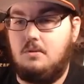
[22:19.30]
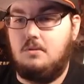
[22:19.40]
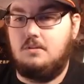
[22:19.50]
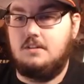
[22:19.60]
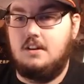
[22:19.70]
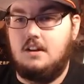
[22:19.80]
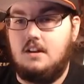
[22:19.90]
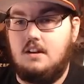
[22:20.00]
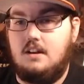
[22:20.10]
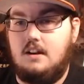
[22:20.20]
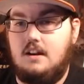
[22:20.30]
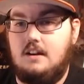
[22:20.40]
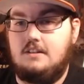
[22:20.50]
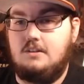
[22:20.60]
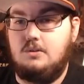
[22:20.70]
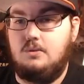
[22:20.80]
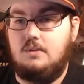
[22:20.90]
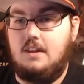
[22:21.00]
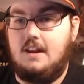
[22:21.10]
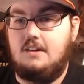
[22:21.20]
pulled
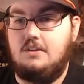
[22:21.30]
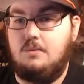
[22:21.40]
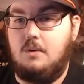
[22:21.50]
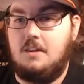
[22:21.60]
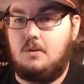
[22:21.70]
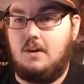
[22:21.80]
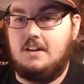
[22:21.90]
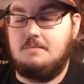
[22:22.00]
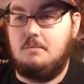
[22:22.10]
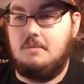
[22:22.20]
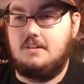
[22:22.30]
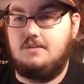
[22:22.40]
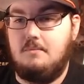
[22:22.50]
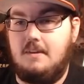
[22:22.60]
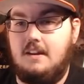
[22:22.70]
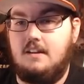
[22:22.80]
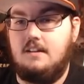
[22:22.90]
led to one of the greatest moments for me.